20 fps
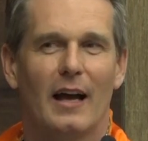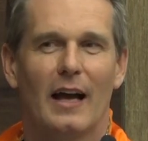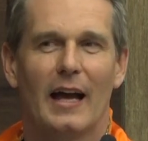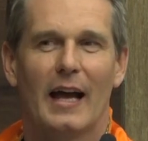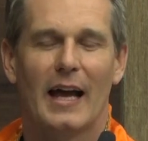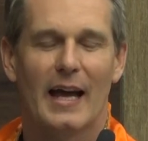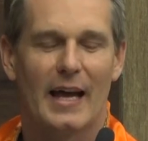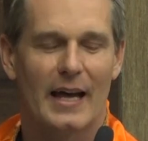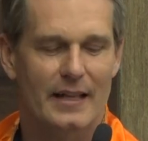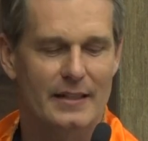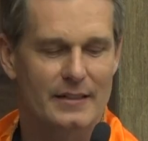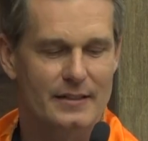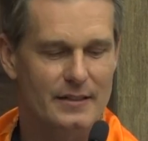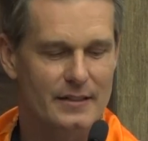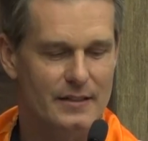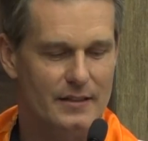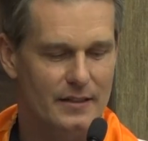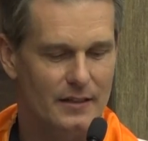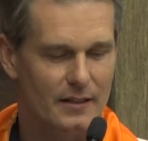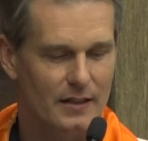And
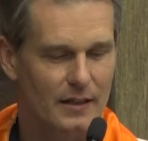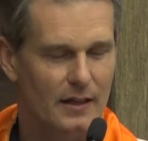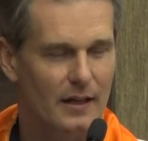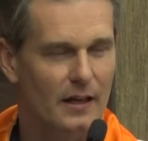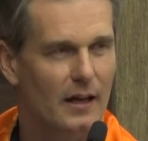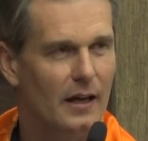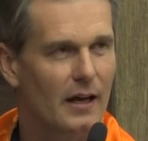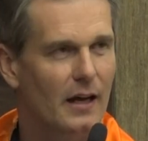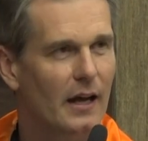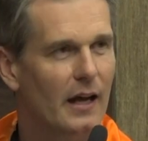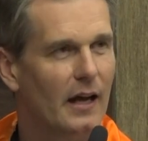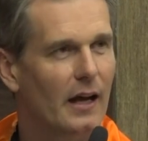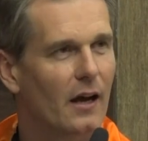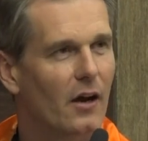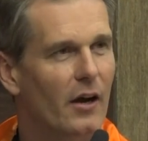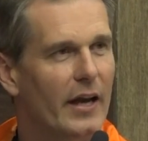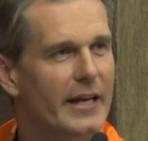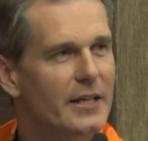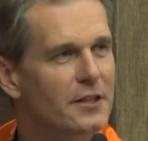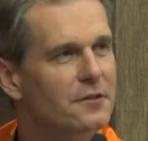
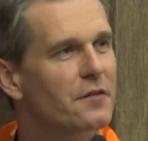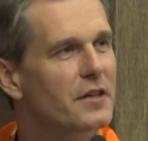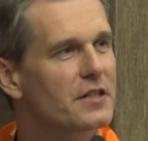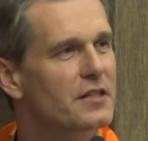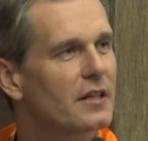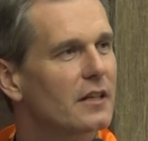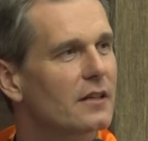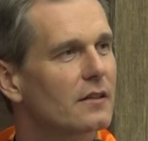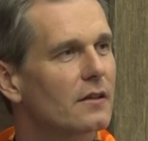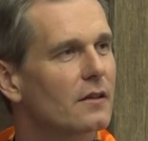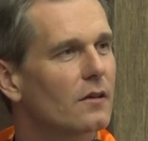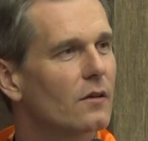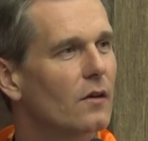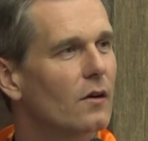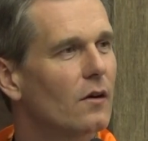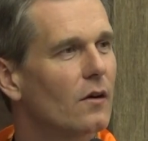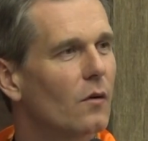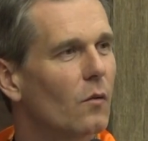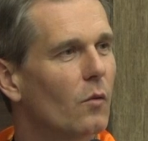his visit